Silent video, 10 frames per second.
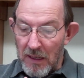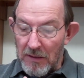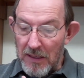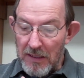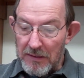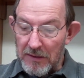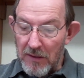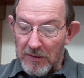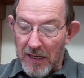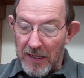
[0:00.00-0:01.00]
Then he
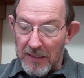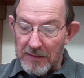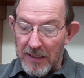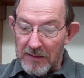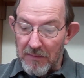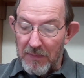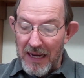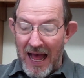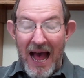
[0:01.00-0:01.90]
goes ahead and says, But